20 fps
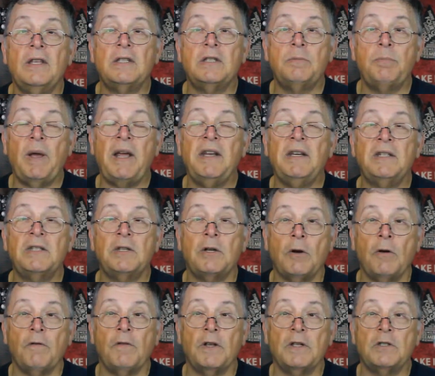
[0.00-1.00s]
the space
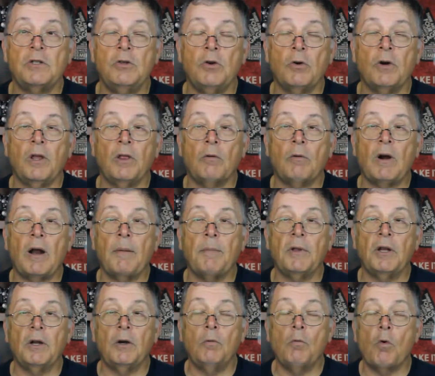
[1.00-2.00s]
service during the
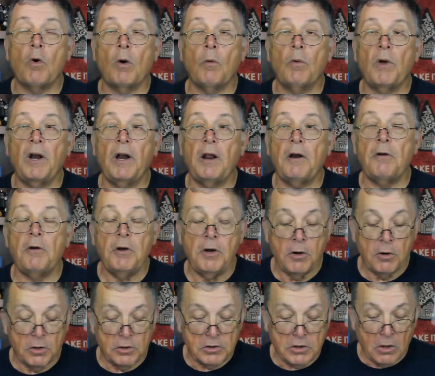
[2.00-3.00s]
Romulan War 100
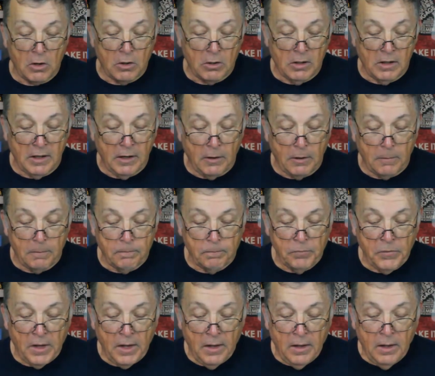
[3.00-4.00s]
years earlier.
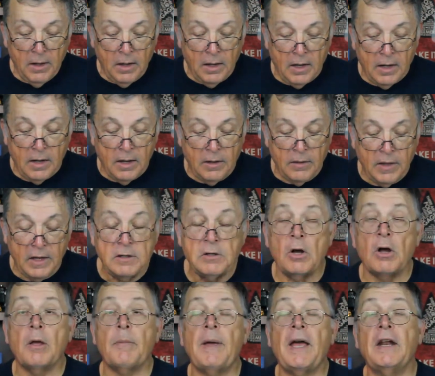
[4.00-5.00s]
They
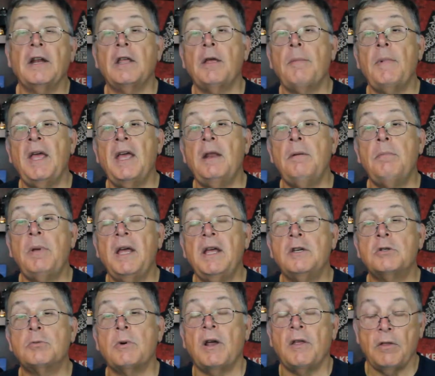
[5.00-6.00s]
talk about command
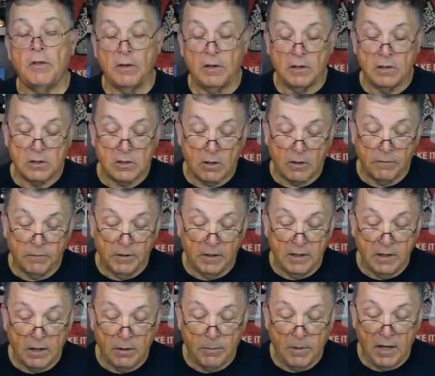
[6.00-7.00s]
base rather than
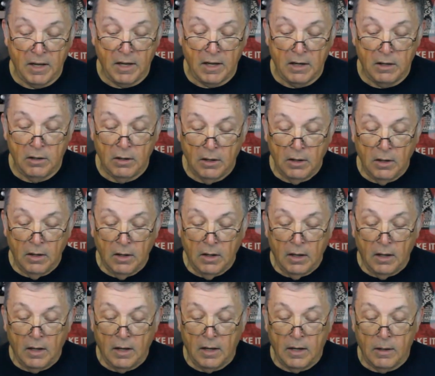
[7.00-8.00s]
Starfleet command.
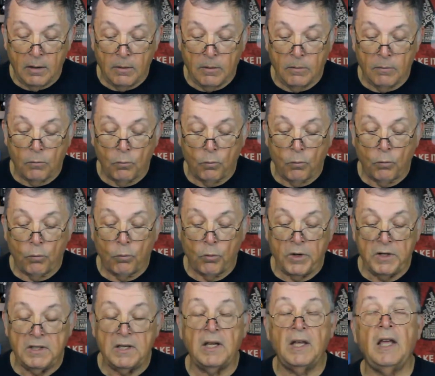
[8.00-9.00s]

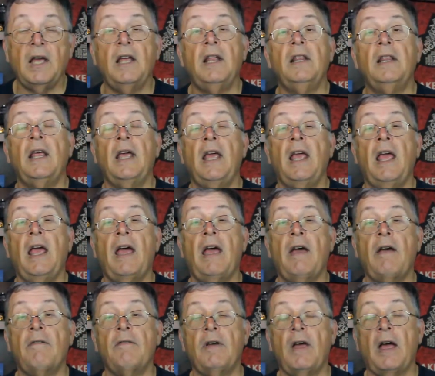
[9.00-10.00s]
Once again, they
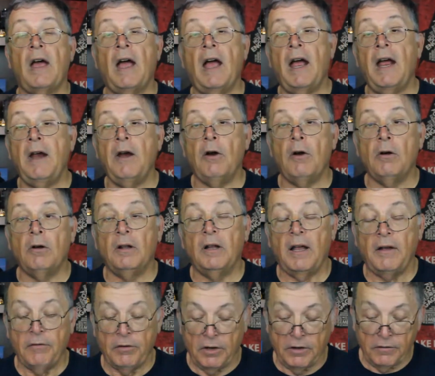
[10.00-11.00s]
have a higher
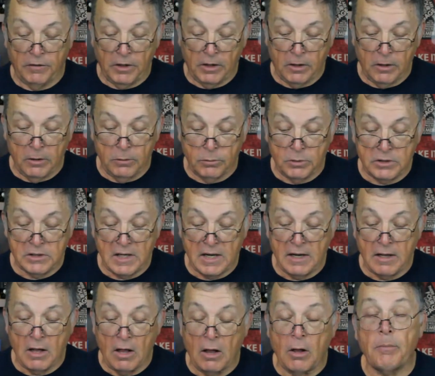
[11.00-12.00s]
level of alert, which they
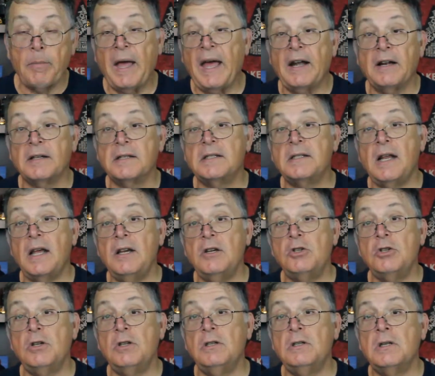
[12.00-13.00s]
call battle
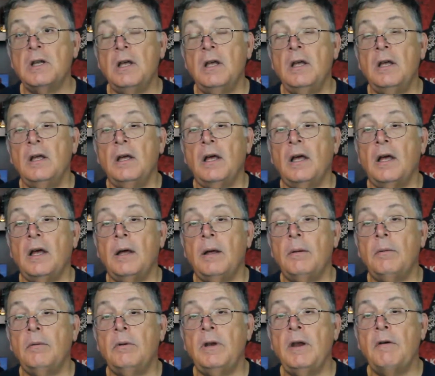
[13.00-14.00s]
stations.
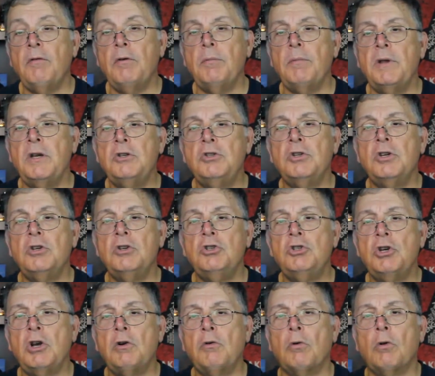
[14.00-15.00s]
Never mention
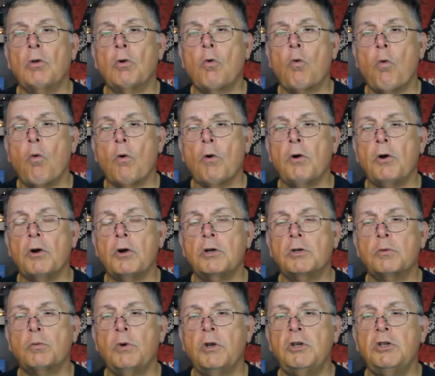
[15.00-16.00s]
general
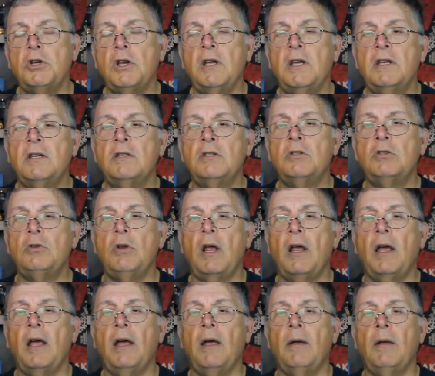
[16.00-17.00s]
quarters, which is
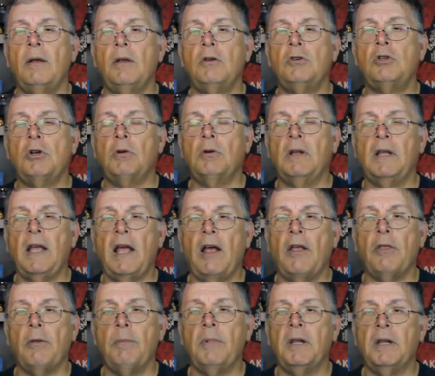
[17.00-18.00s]
generally how
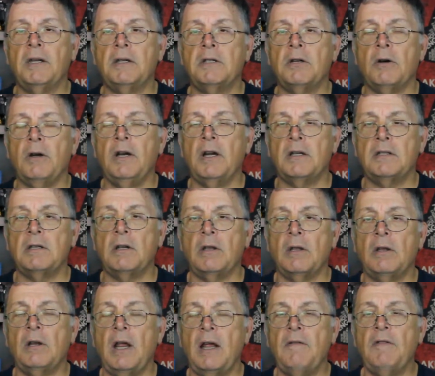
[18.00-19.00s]
the military does it,
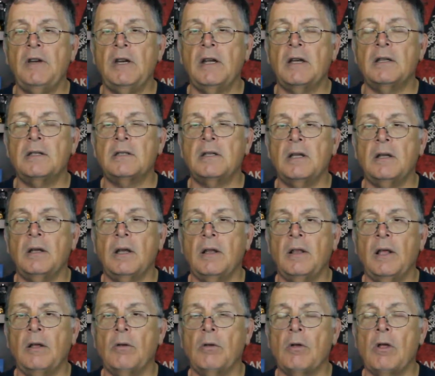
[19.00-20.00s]
the Navy does.
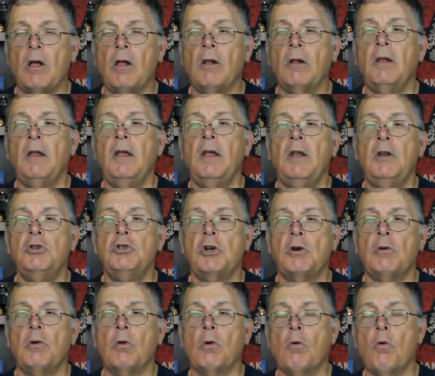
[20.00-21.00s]
They'll call
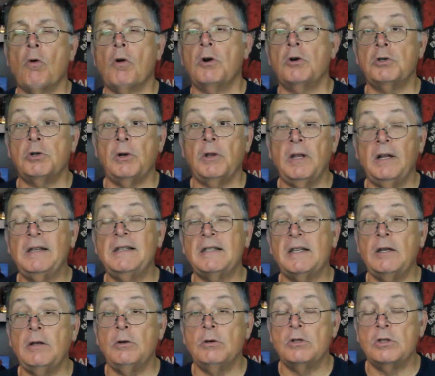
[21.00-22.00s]
general quarters, or at least
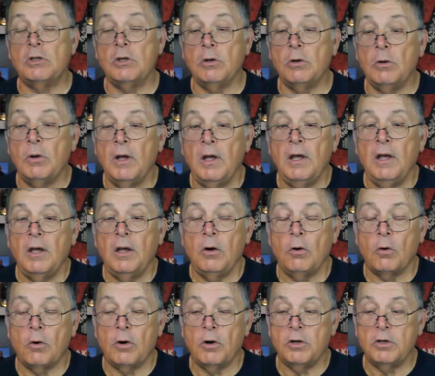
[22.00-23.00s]
they used to, in
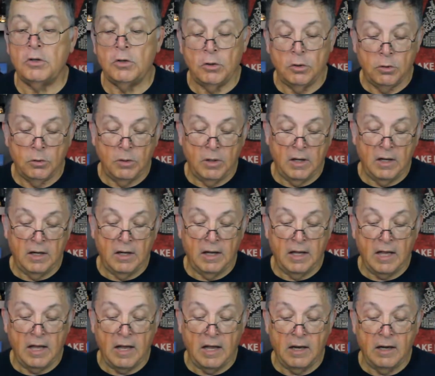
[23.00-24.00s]
order to
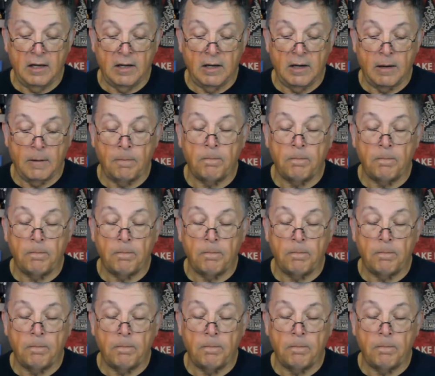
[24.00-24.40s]
indicate